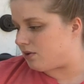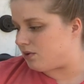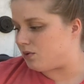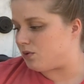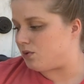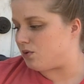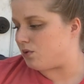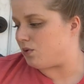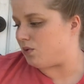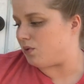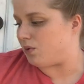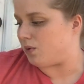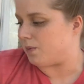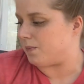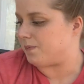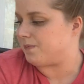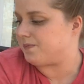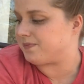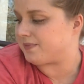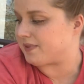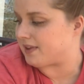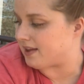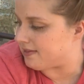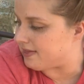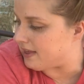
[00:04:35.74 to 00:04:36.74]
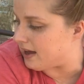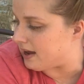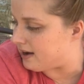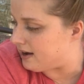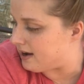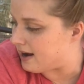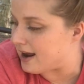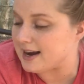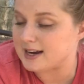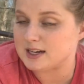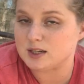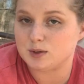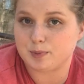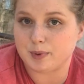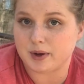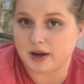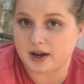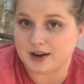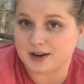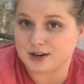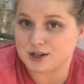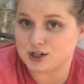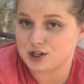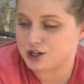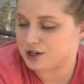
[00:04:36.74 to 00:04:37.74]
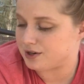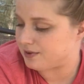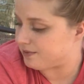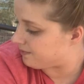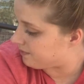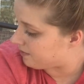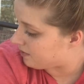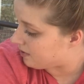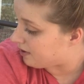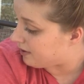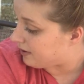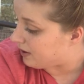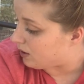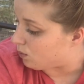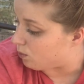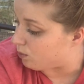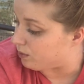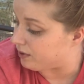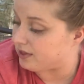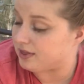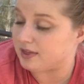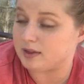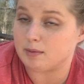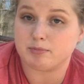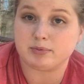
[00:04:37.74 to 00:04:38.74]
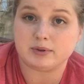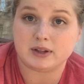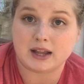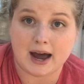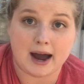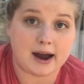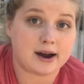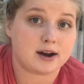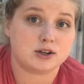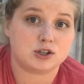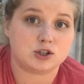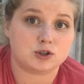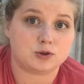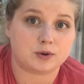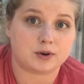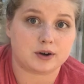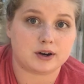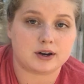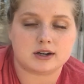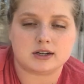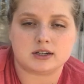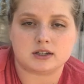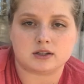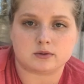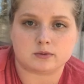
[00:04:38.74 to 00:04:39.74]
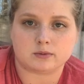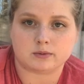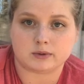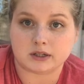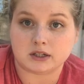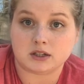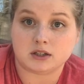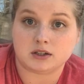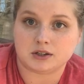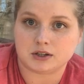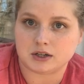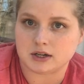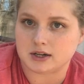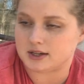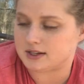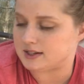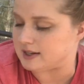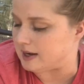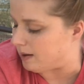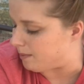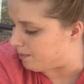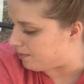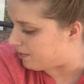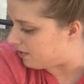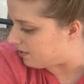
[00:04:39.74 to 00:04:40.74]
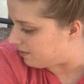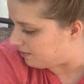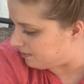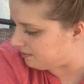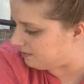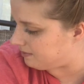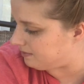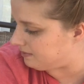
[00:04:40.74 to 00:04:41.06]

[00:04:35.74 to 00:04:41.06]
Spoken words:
Ooh, that next page with the black door is a really good example.